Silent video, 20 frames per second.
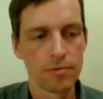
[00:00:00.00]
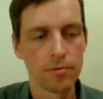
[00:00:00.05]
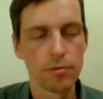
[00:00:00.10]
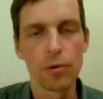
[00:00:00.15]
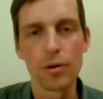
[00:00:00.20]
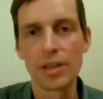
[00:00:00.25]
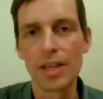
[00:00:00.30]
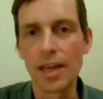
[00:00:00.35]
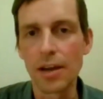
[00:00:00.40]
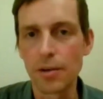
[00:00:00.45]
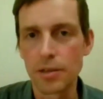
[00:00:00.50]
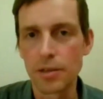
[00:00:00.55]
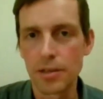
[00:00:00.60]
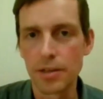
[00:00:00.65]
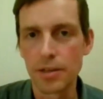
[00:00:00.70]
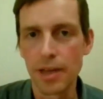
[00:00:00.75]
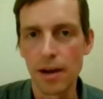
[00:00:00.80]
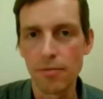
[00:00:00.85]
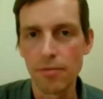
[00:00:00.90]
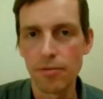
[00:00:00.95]
letters in
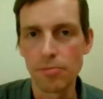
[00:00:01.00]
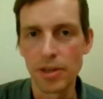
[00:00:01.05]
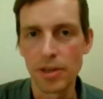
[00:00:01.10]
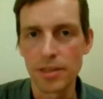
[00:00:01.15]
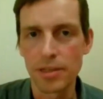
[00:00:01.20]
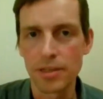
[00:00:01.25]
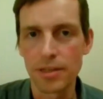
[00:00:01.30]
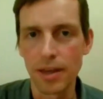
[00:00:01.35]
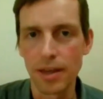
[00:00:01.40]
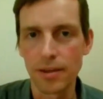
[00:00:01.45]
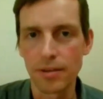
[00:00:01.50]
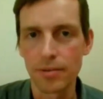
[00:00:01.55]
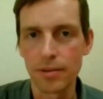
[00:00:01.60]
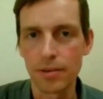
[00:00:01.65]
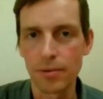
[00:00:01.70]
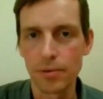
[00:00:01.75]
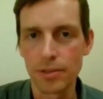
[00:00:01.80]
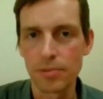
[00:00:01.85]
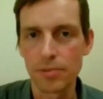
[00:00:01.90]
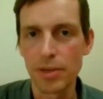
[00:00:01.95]
the alphabet, say, so
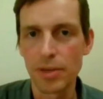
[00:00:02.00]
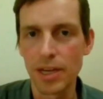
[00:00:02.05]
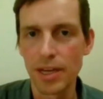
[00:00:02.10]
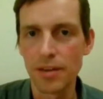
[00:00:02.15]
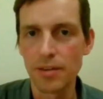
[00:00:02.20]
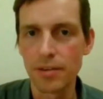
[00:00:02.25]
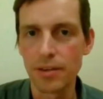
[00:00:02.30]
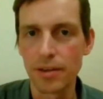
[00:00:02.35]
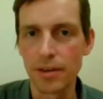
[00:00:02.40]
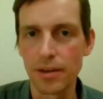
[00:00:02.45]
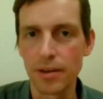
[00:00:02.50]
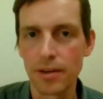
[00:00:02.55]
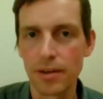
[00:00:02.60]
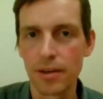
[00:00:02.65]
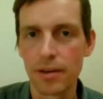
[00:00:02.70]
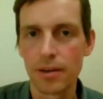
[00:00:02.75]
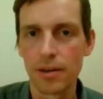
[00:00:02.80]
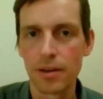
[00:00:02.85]
it was a bit easier.